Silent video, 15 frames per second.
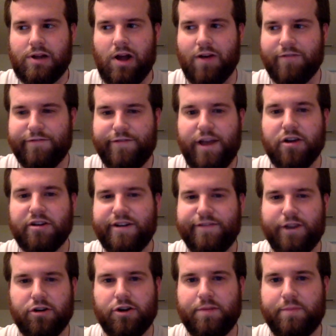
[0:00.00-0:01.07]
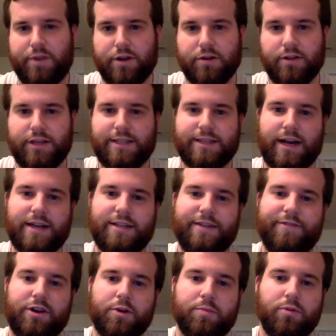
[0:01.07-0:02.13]
a very, very purely
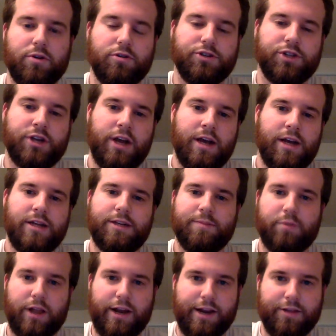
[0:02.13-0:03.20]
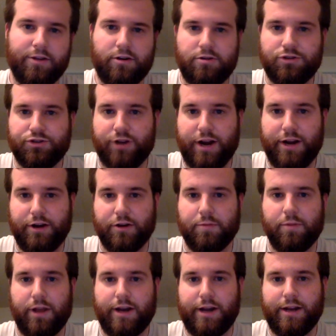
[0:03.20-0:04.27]
scientific approach to planning their own training, their
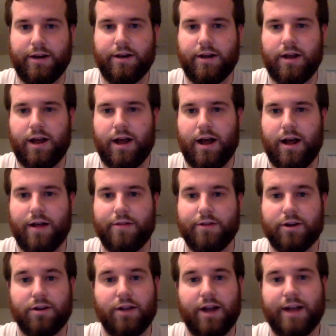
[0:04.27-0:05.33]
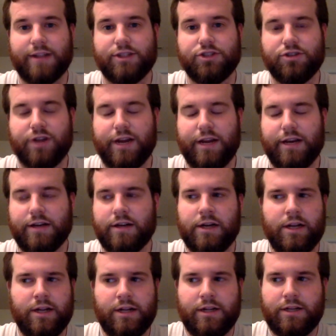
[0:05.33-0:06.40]
planning their clients' training.
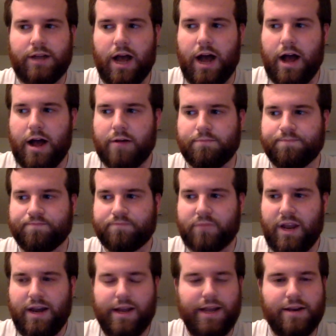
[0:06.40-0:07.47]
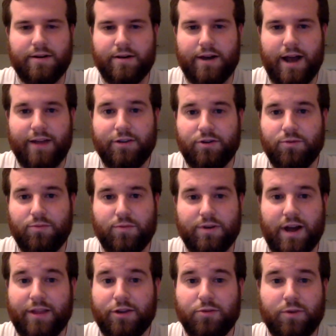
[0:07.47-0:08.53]
And again, neither
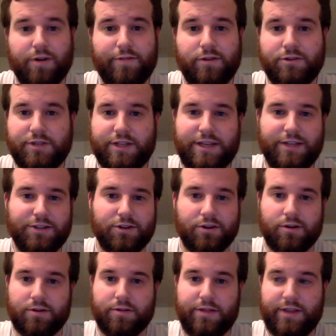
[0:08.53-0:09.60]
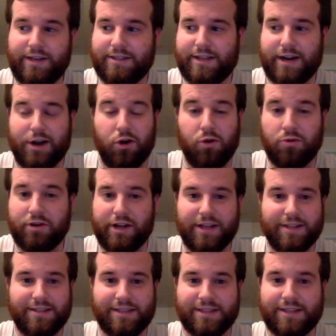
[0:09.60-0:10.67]
one of those things are things that I hold
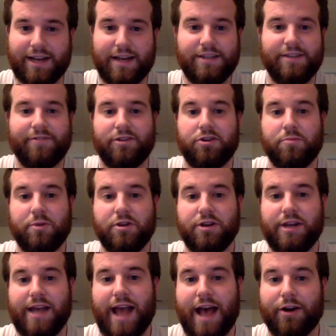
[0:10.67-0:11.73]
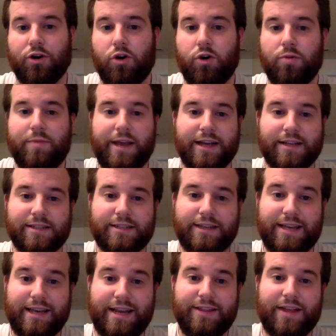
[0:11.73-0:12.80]
against the scientific community at all, because
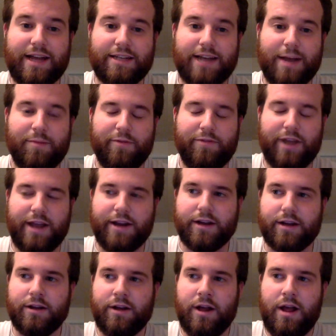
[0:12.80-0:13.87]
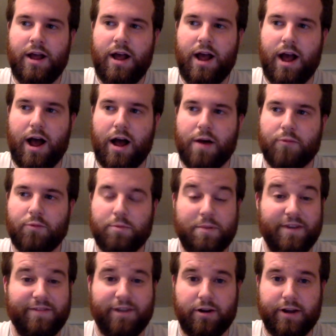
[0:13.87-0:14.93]
getting that type of data would
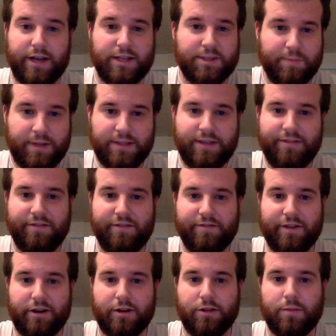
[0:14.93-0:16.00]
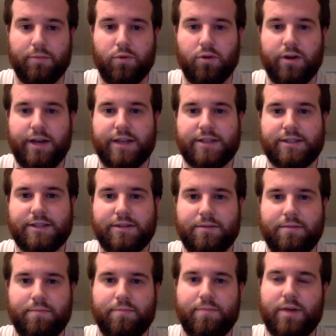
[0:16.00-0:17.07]
be very expensive and very laborious.
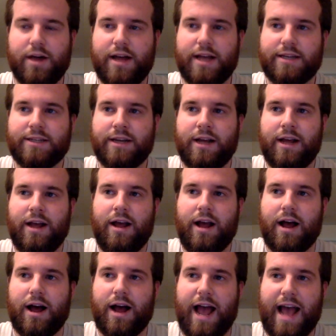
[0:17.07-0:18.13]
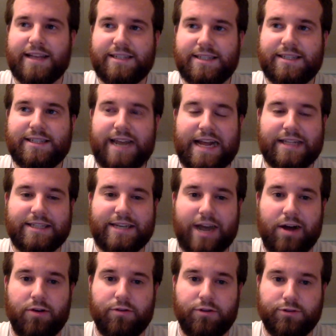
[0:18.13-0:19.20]
But as it stands
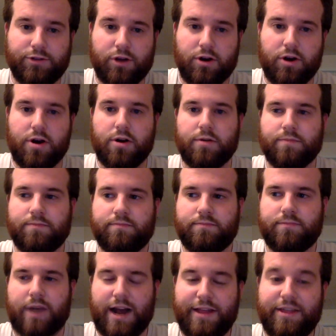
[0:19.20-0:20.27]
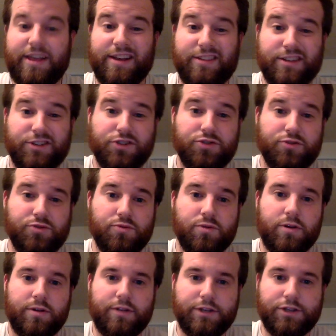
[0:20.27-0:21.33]
now, those are, I think, the
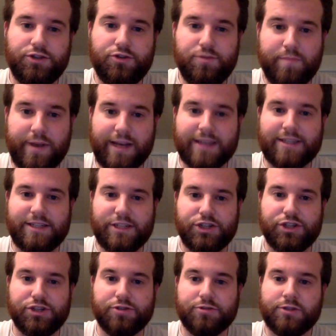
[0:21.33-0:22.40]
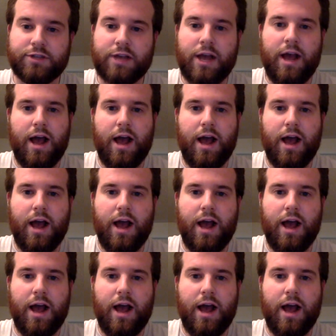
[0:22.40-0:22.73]
two biggest issues.